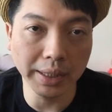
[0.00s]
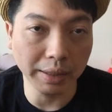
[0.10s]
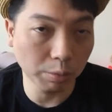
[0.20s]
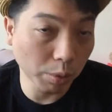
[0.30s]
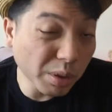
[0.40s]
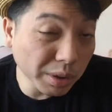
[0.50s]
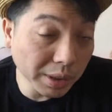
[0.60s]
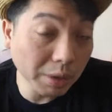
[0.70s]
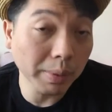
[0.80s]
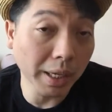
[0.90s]
that will
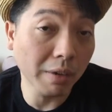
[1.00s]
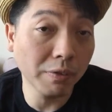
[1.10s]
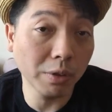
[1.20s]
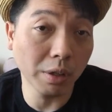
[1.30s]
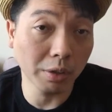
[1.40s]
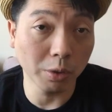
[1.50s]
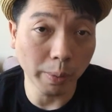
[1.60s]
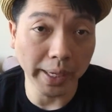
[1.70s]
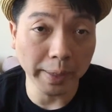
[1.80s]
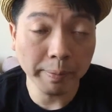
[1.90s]
still be helpful along the
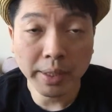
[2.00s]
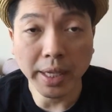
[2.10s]
way.